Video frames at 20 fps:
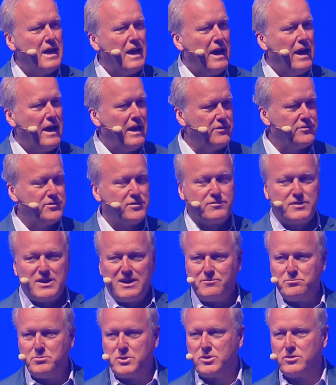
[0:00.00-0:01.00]
Heads of
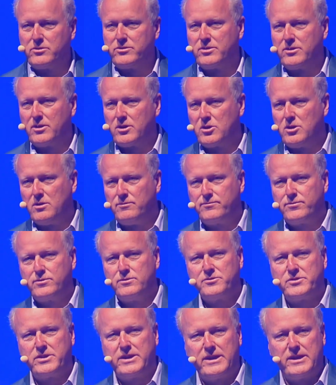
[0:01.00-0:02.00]
Government
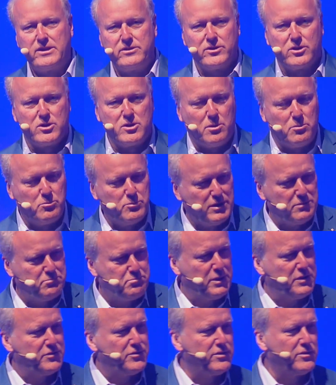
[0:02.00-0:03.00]
Conference here in the Commonwealth
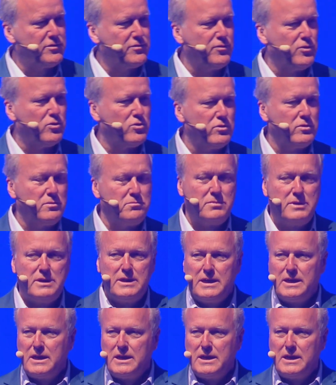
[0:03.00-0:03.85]
Business Forum,